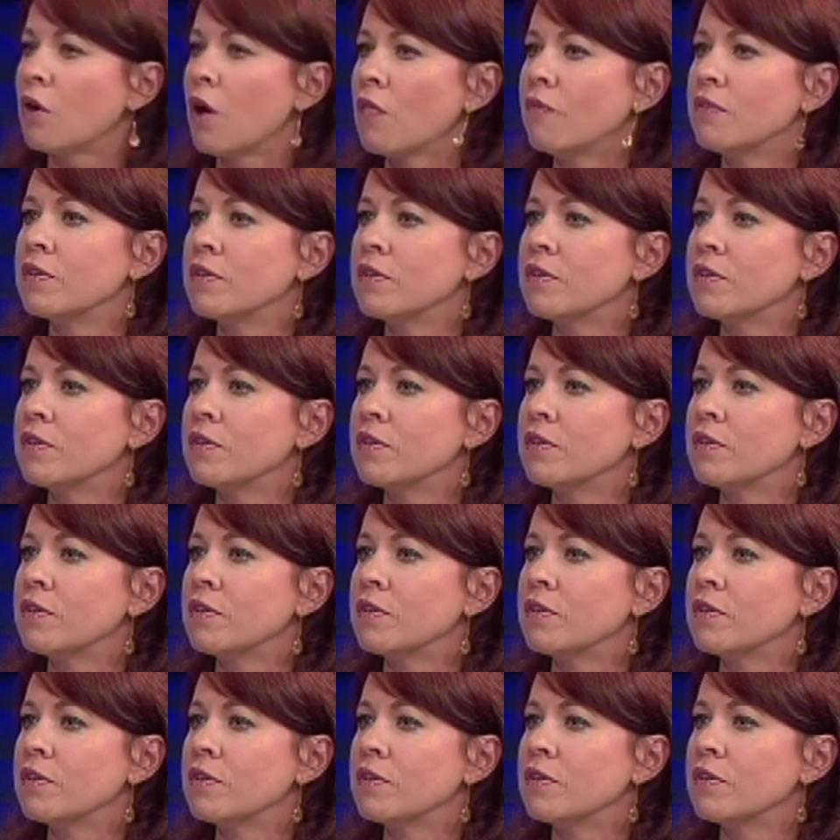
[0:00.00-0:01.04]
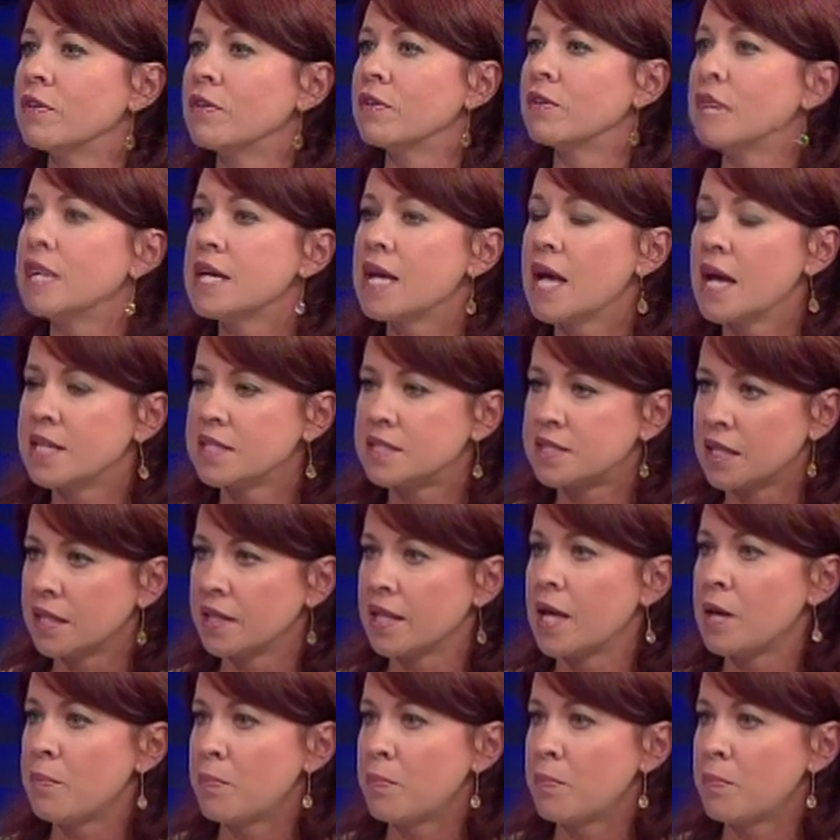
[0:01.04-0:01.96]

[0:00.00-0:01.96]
I was looking at that as the lay